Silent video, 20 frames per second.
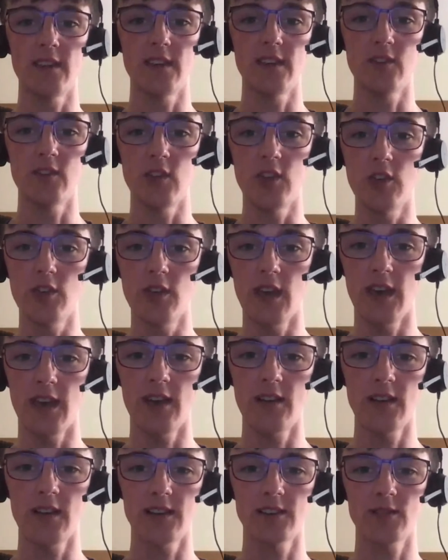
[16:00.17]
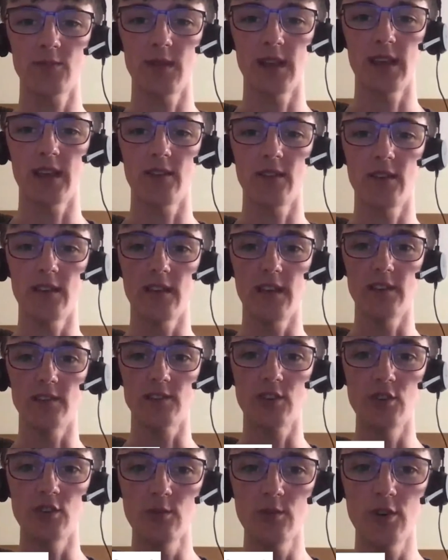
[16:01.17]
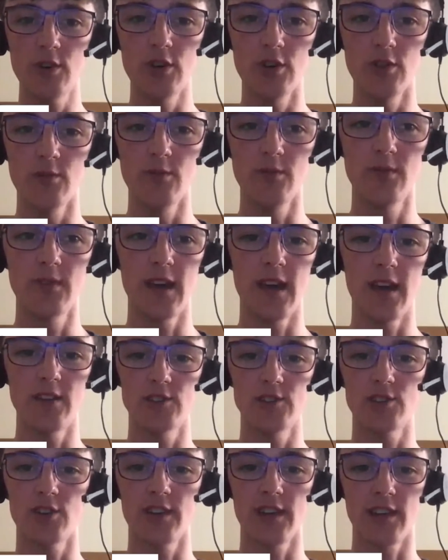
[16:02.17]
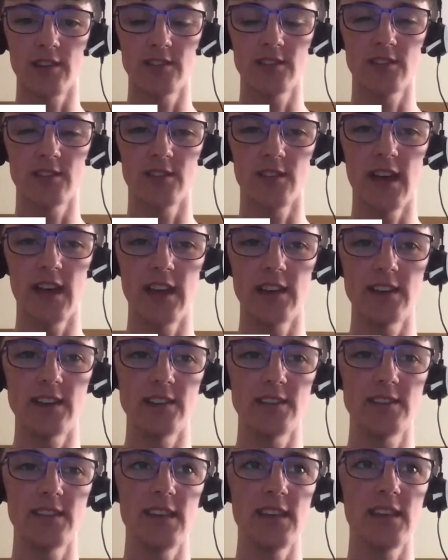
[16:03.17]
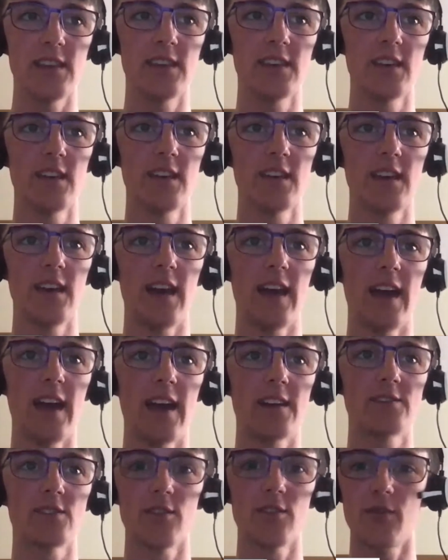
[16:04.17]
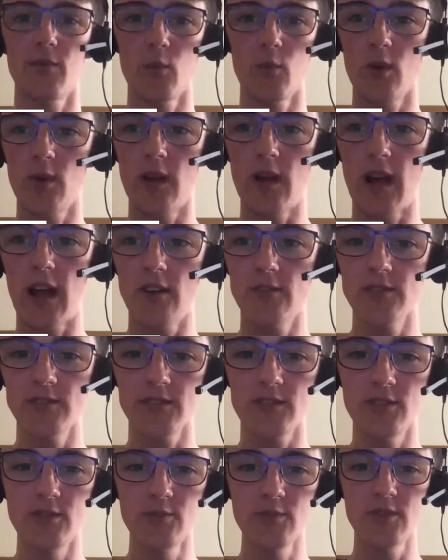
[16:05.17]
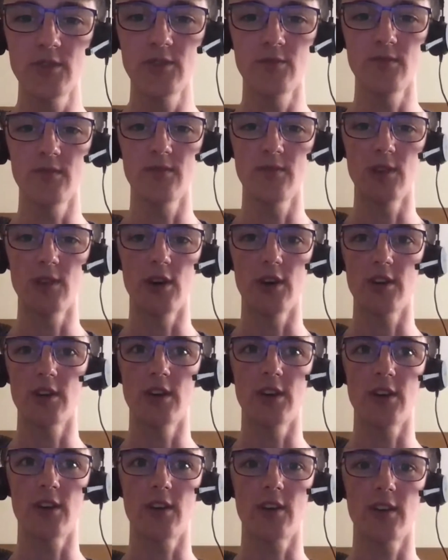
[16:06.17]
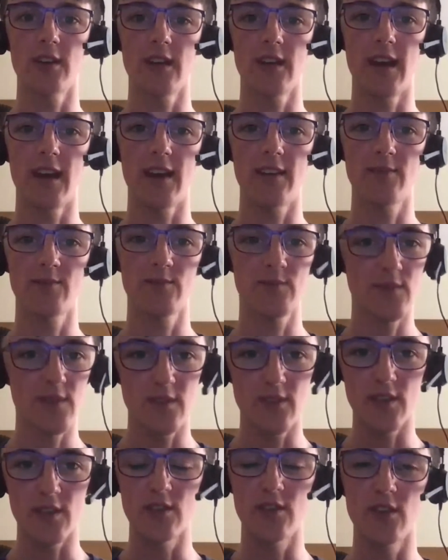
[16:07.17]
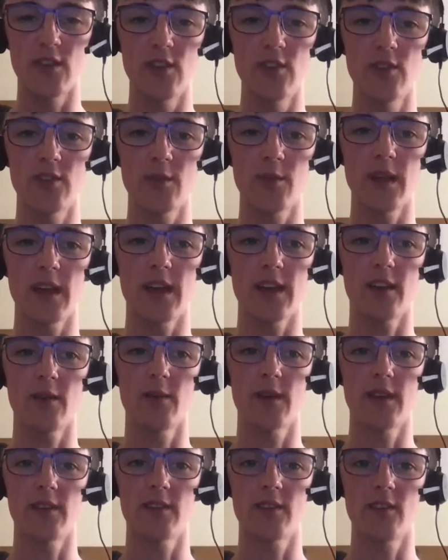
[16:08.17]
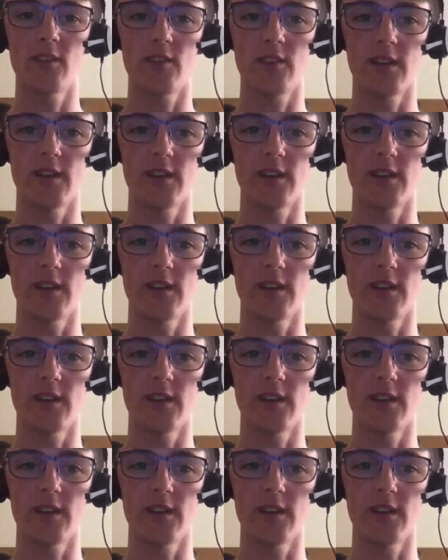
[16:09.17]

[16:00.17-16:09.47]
in the UKL last split is Kum Kum, who's joining us as our ADC. So how does Kum Kum look to you as a player coming into the